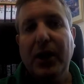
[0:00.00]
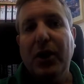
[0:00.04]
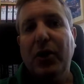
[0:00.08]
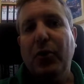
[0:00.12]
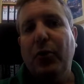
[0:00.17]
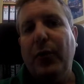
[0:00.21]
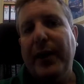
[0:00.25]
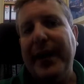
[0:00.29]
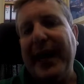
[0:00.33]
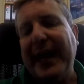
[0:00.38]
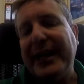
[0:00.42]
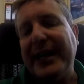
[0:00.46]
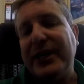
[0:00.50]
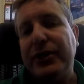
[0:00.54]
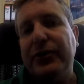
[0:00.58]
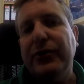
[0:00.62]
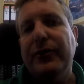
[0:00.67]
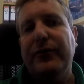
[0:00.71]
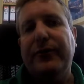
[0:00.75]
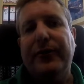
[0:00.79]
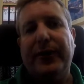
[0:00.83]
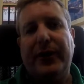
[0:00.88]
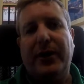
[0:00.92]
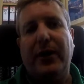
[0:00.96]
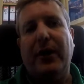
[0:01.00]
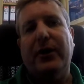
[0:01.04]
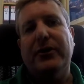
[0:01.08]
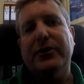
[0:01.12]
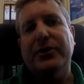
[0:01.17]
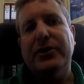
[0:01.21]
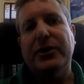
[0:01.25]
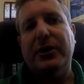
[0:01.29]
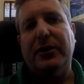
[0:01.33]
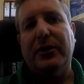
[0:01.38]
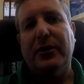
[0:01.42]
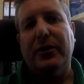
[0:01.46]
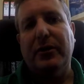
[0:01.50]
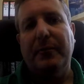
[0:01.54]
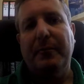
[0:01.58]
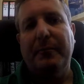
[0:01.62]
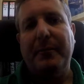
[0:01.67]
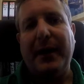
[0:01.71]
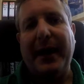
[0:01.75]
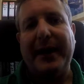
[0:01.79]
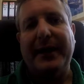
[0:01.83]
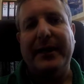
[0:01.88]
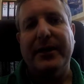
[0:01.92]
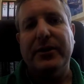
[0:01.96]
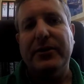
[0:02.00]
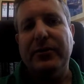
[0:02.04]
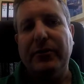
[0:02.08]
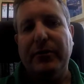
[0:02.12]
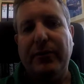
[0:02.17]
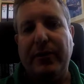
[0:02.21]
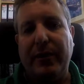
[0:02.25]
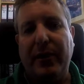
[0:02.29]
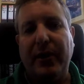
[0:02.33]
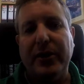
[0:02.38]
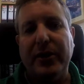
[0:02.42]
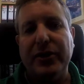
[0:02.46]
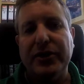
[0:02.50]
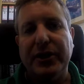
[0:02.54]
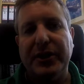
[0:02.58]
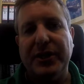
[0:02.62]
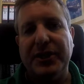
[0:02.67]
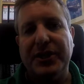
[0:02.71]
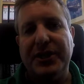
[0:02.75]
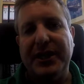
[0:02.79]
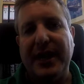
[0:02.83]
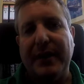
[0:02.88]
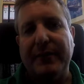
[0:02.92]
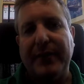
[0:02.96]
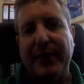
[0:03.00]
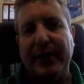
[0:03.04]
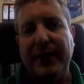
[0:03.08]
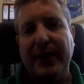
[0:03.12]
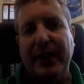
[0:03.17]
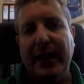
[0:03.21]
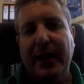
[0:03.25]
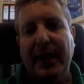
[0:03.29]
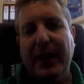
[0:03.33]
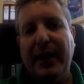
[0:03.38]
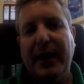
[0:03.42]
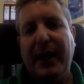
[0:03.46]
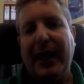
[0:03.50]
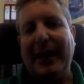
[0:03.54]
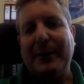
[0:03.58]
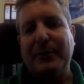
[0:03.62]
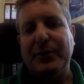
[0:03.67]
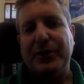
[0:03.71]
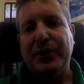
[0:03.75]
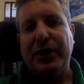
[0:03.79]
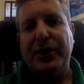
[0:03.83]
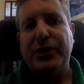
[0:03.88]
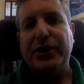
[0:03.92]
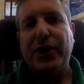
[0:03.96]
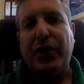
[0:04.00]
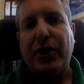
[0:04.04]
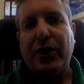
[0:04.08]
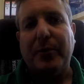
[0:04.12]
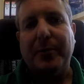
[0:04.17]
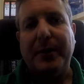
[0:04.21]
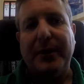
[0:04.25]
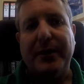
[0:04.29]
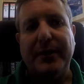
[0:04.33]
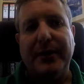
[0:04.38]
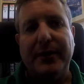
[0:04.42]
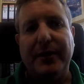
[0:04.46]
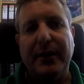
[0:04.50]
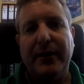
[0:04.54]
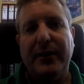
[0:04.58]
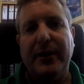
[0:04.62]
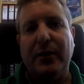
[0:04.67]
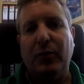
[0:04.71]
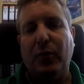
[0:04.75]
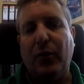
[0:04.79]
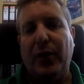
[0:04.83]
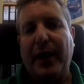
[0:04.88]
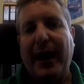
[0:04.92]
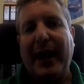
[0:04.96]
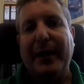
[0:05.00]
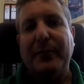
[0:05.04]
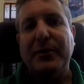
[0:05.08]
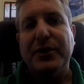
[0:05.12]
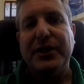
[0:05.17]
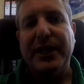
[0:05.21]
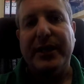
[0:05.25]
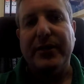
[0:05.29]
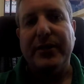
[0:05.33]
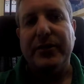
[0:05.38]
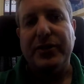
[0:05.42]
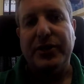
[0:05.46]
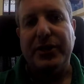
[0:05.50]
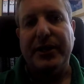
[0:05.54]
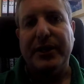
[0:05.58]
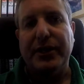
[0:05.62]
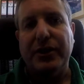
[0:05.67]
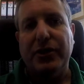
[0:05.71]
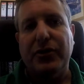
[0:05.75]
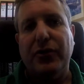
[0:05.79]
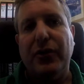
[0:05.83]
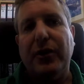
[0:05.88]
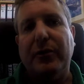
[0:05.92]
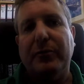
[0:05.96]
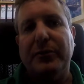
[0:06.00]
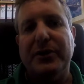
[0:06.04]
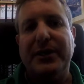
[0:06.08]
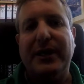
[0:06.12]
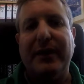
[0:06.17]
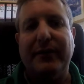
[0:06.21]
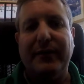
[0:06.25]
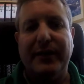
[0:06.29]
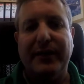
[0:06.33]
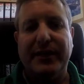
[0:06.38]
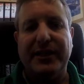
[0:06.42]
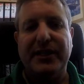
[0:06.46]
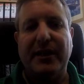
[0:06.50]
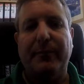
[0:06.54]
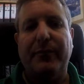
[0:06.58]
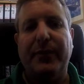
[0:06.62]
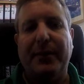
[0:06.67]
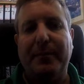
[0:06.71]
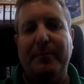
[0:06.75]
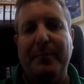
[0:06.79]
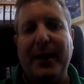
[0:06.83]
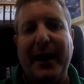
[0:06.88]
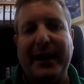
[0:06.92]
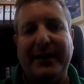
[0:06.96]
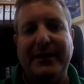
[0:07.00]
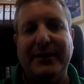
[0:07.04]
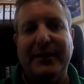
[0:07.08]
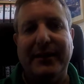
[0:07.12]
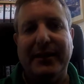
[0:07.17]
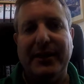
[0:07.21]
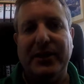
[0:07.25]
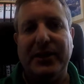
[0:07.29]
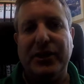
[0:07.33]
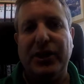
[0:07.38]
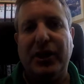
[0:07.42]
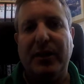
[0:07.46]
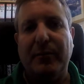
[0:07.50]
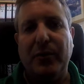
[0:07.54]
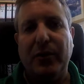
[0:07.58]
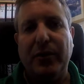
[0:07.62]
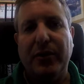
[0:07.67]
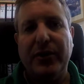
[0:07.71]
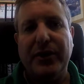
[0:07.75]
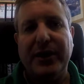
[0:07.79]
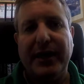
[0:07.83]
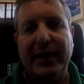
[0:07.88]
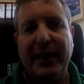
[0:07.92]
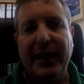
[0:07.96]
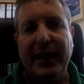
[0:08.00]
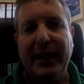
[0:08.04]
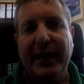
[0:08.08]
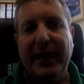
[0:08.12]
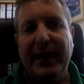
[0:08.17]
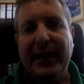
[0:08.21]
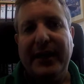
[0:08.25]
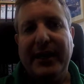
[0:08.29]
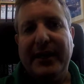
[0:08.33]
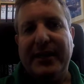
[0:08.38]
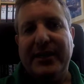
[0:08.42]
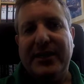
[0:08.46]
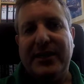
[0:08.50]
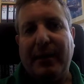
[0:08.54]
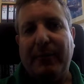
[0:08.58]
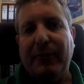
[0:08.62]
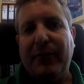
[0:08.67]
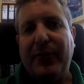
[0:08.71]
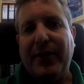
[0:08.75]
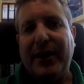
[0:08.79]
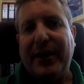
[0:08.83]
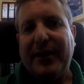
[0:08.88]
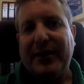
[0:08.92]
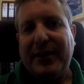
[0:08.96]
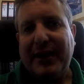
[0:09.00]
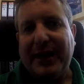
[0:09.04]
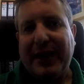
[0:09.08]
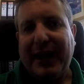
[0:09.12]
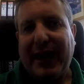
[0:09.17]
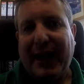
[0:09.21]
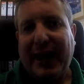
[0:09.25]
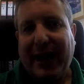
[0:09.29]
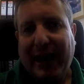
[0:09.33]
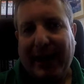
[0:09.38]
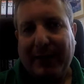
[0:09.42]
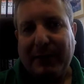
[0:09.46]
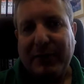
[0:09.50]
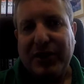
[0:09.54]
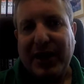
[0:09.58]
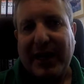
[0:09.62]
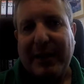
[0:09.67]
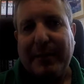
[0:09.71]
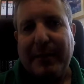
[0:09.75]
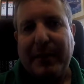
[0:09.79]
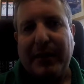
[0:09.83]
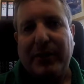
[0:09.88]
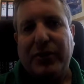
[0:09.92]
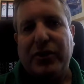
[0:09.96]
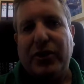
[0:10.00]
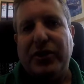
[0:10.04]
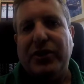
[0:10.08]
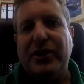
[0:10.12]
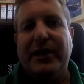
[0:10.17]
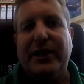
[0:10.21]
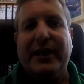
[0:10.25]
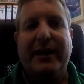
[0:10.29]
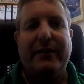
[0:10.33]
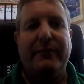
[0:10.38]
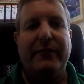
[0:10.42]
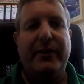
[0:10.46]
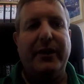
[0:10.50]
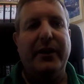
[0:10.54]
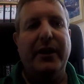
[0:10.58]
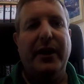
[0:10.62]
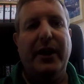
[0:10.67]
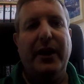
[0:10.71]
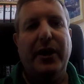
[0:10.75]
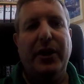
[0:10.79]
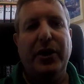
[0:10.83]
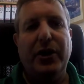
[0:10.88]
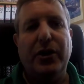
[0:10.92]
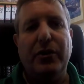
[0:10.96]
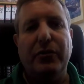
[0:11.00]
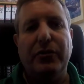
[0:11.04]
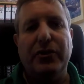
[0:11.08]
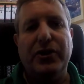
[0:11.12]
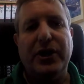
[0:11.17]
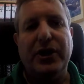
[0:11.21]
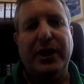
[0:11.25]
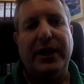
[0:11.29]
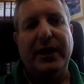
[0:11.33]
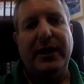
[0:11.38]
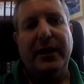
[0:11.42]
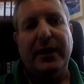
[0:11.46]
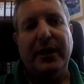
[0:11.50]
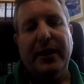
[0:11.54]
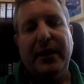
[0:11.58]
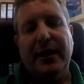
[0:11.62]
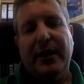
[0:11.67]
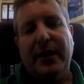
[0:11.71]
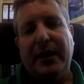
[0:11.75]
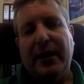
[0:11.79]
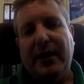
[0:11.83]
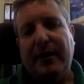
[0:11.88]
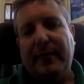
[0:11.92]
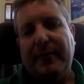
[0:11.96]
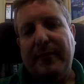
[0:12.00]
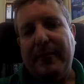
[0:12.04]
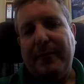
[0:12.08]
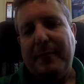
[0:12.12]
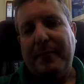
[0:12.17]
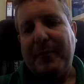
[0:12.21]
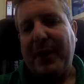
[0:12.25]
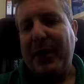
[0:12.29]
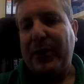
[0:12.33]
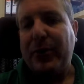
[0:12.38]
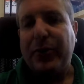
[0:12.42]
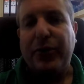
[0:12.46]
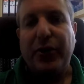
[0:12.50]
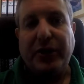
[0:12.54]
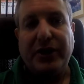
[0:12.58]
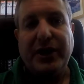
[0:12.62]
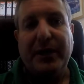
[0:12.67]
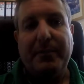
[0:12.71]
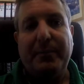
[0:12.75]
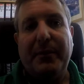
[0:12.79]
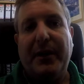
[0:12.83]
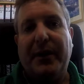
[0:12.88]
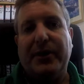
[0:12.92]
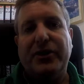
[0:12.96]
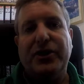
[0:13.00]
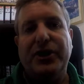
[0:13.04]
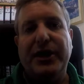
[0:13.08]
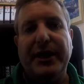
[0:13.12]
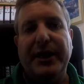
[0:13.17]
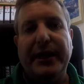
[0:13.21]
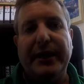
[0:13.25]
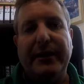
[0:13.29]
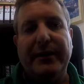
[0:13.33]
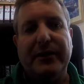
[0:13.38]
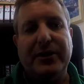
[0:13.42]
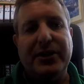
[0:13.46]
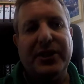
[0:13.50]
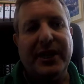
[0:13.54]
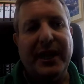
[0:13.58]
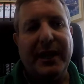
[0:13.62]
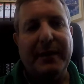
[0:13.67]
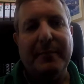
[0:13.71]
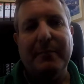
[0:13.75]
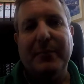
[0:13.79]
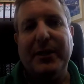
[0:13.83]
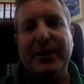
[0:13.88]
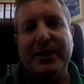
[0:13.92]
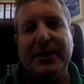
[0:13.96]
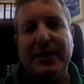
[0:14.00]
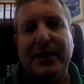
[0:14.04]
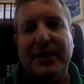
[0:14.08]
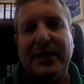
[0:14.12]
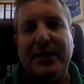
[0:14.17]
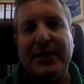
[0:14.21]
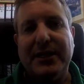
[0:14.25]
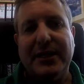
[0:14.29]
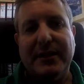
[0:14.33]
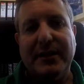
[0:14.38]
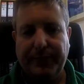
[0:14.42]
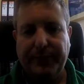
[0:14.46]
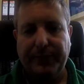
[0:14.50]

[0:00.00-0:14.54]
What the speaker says: When I stood for council back in 2007, I was determined that what I was interested in doing was giving something back to this community, something that I was able to deliver using my 30 plus years in business.